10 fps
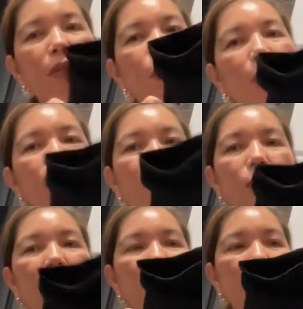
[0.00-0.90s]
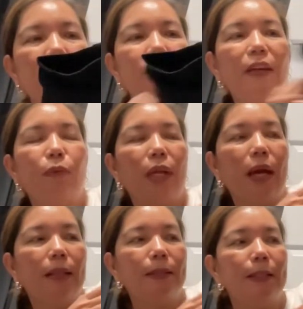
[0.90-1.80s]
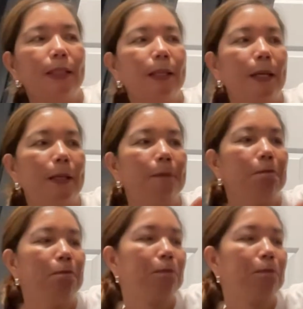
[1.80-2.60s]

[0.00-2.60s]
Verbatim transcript: know how tote is very handy and